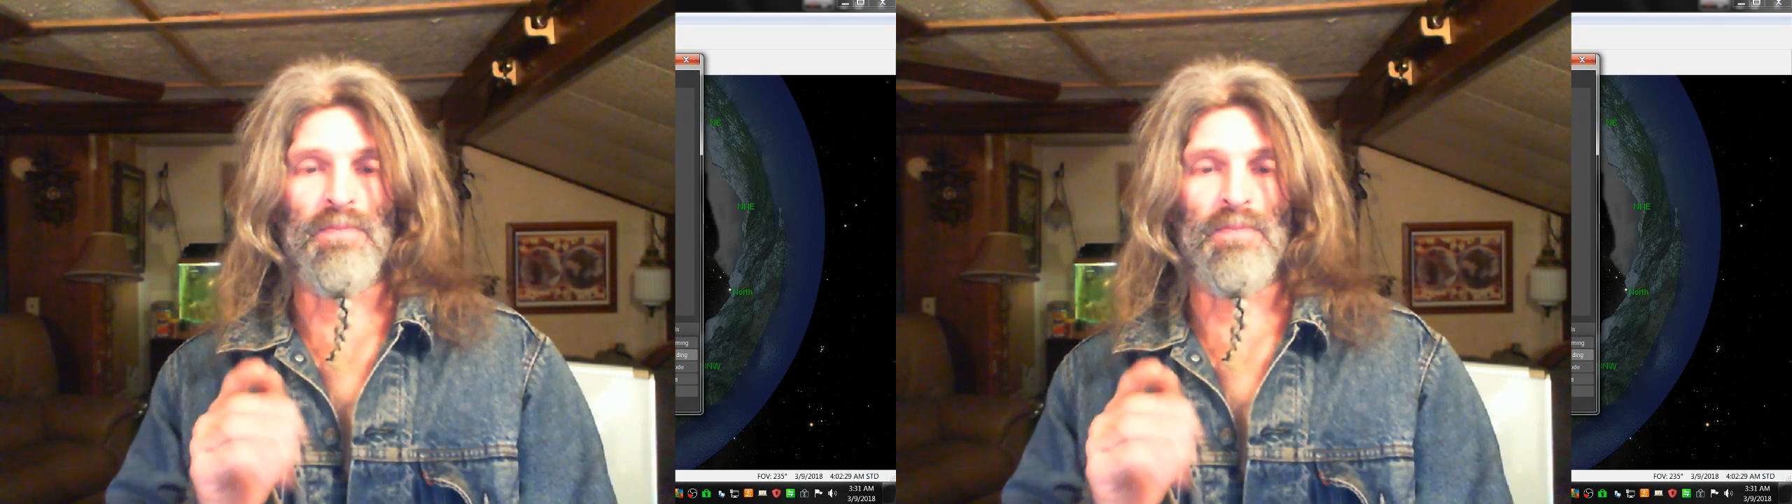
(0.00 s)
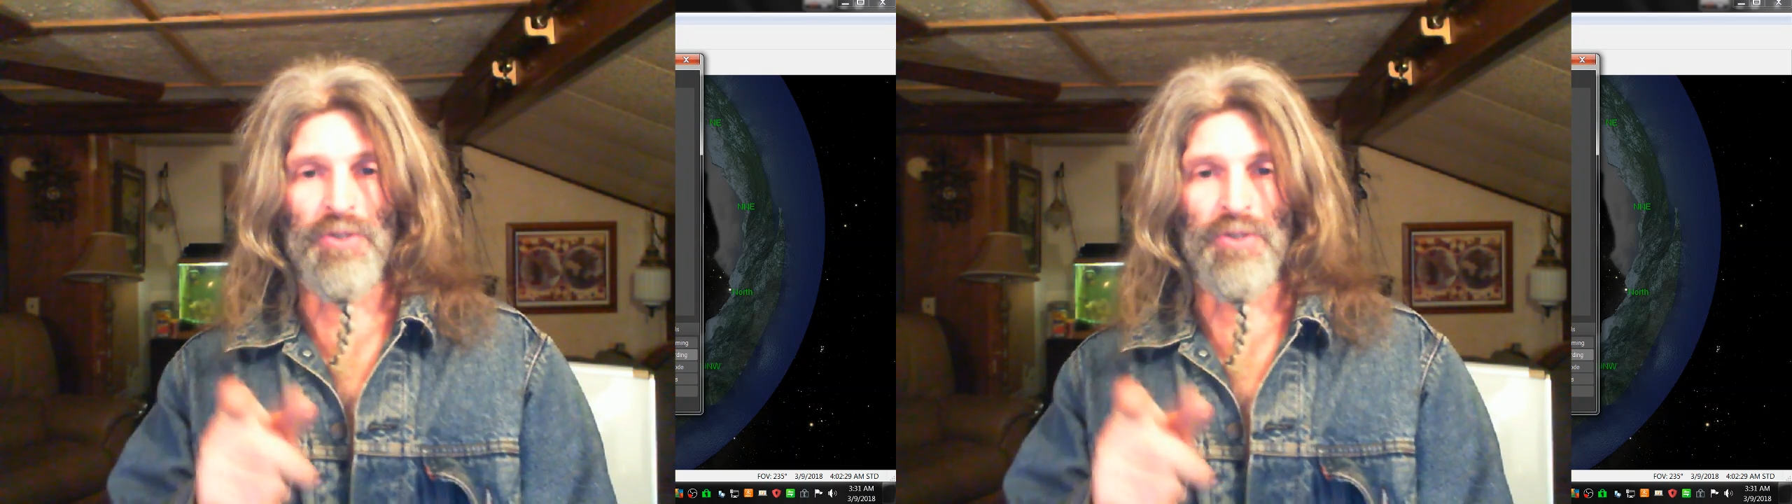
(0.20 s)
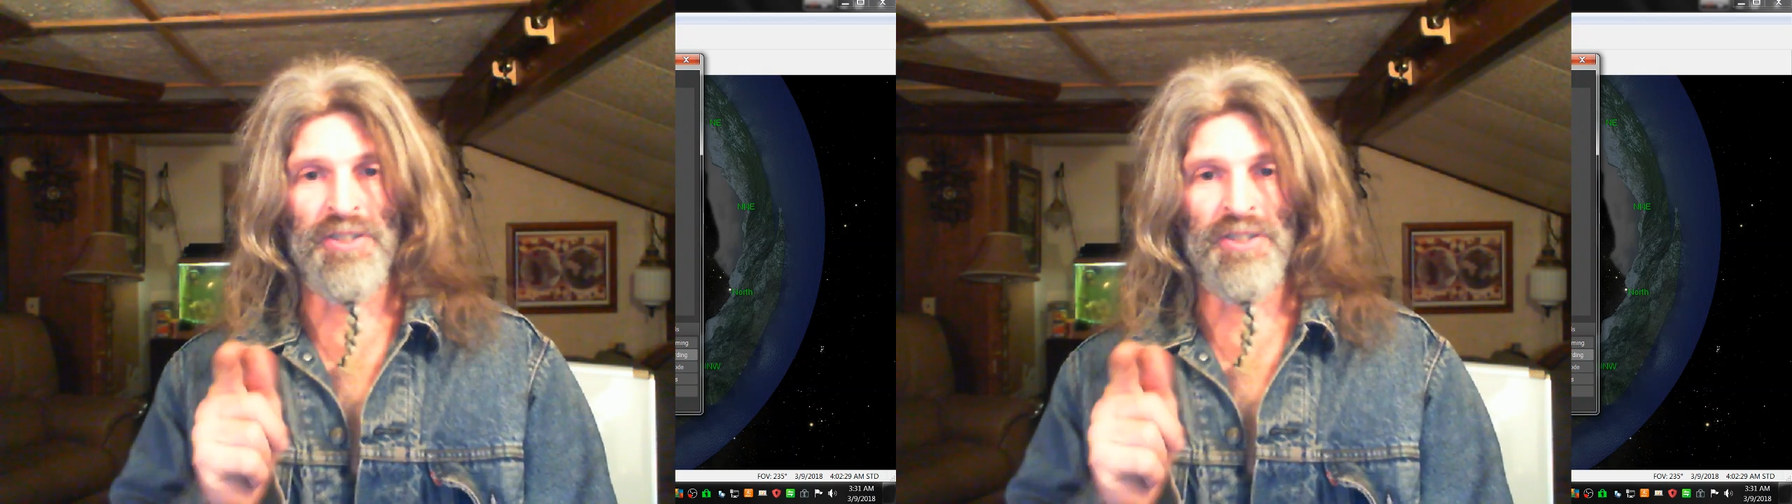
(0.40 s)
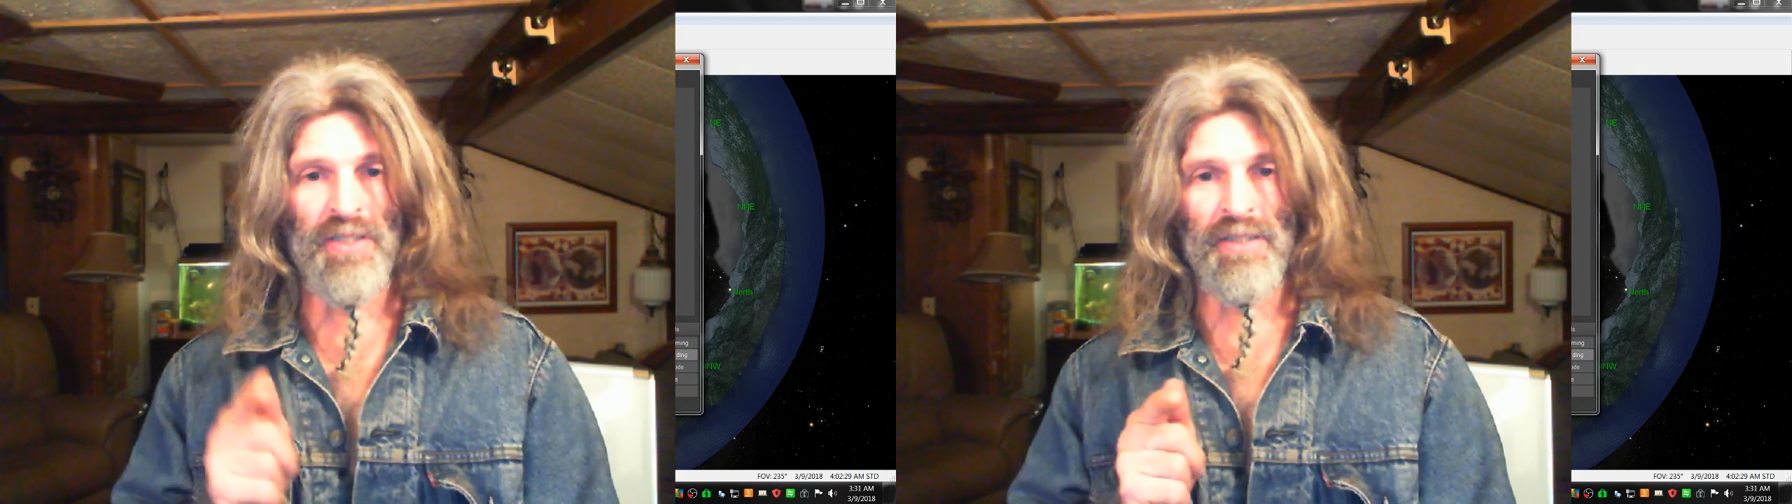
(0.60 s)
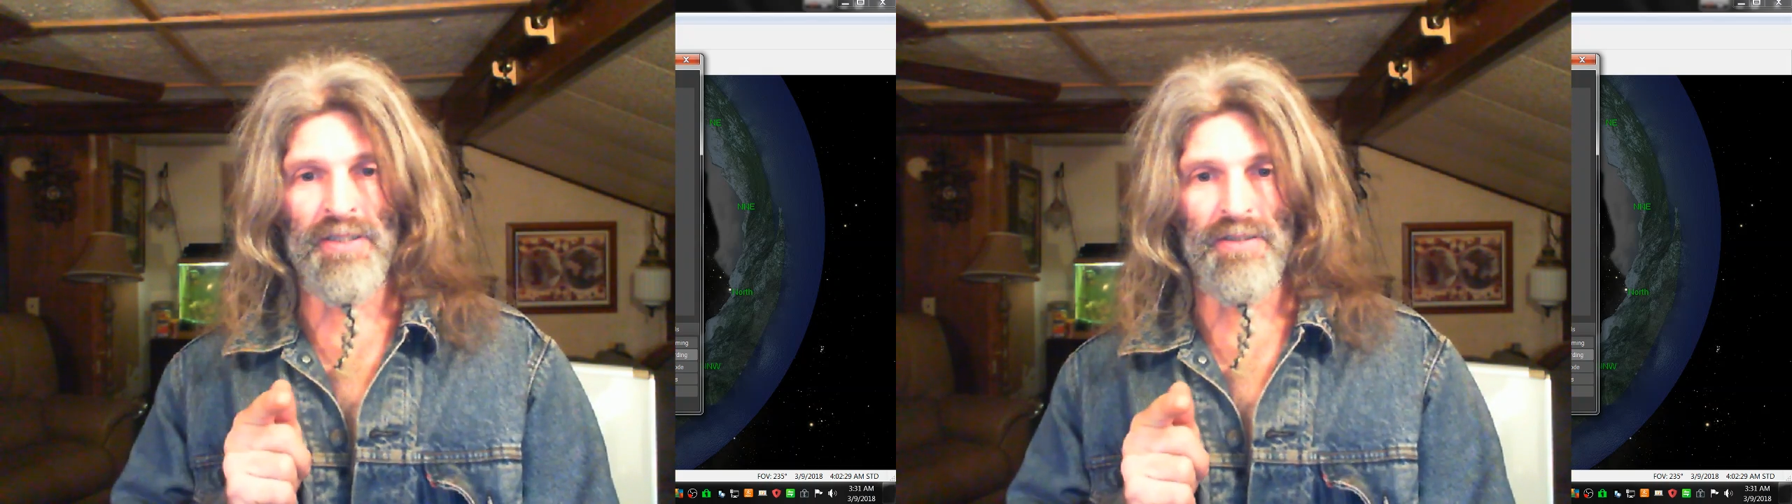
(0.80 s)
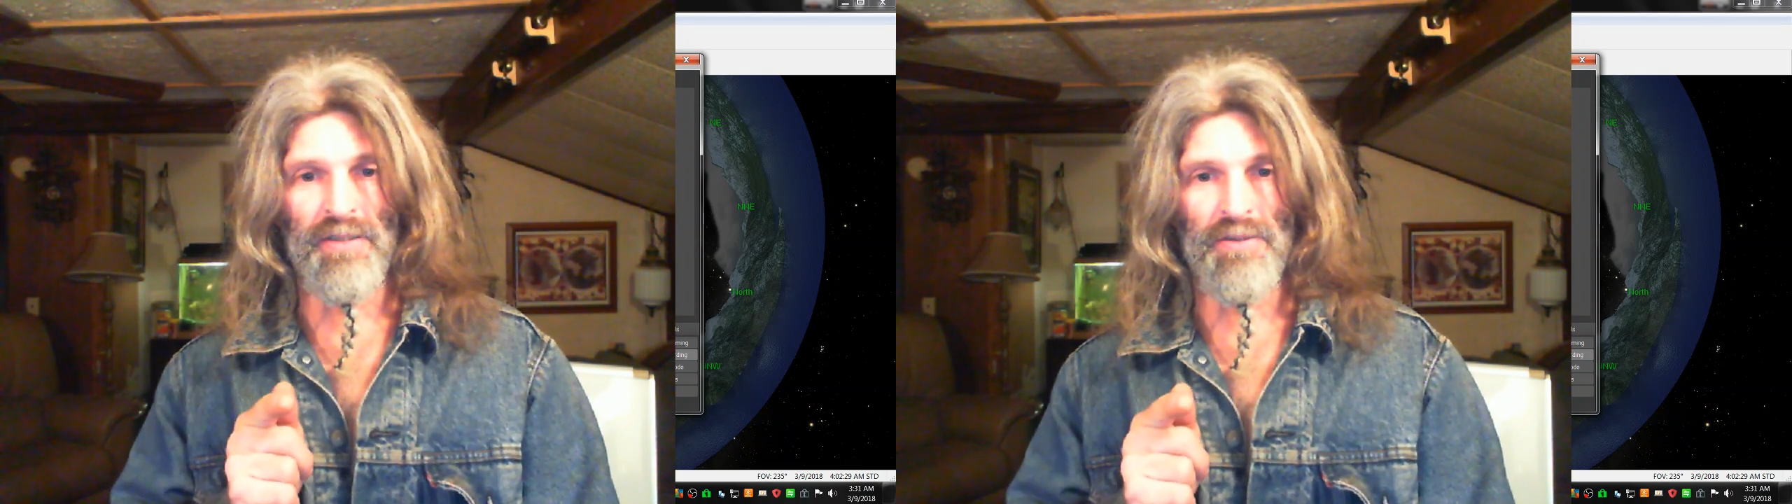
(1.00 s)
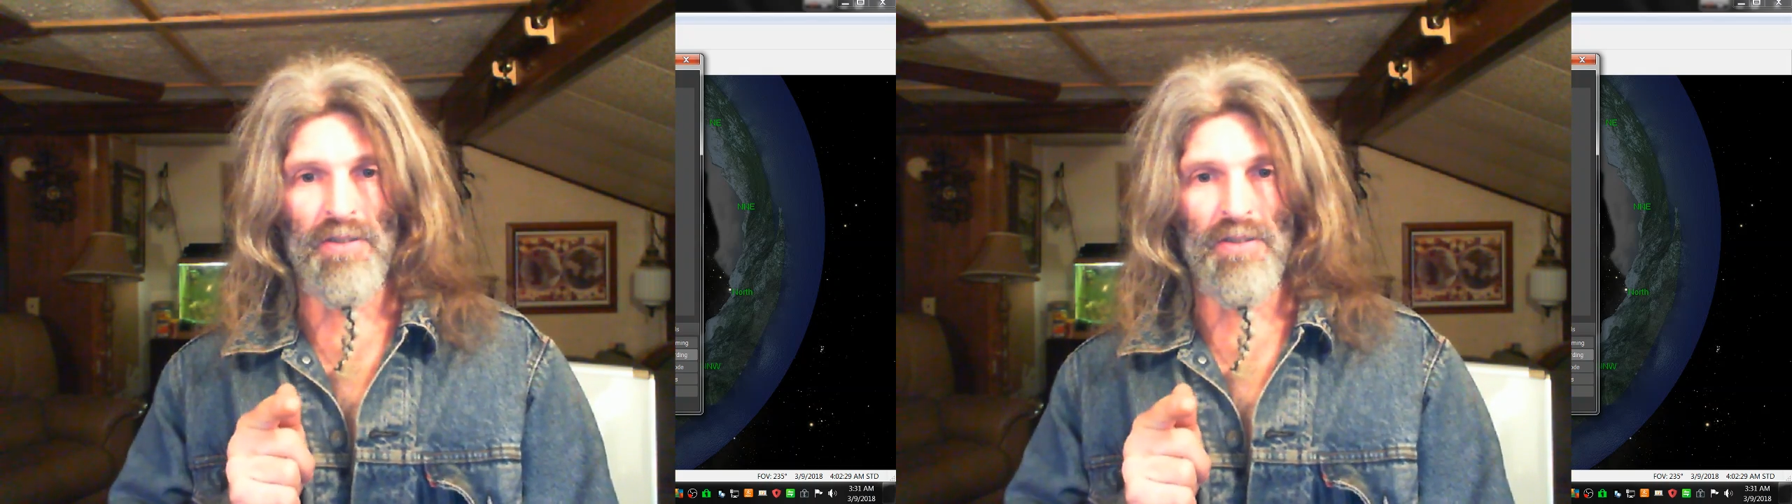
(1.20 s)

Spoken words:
your senses,